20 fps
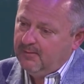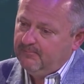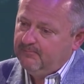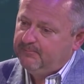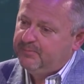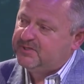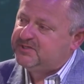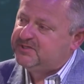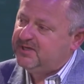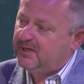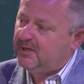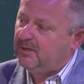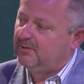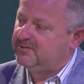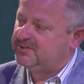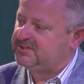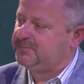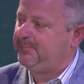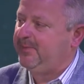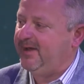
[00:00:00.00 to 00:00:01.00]

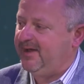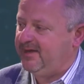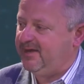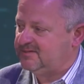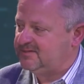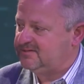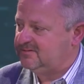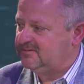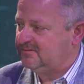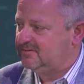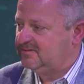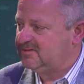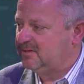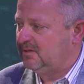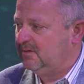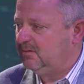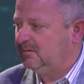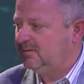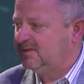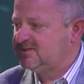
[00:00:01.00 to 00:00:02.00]
particular space.
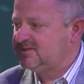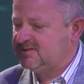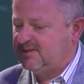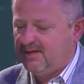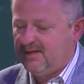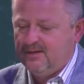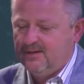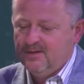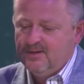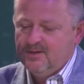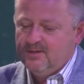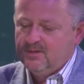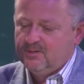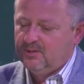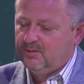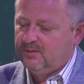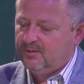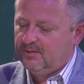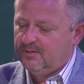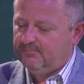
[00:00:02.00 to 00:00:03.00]
So let's say
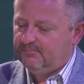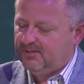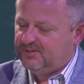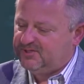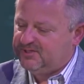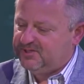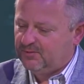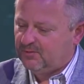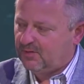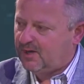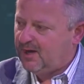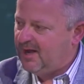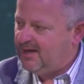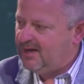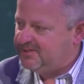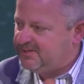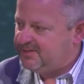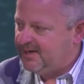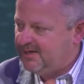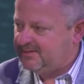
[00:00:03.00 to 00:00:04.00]
you're a general
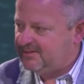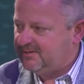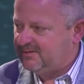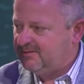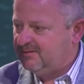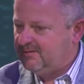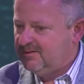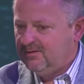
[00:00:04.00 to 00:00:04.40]
contractor.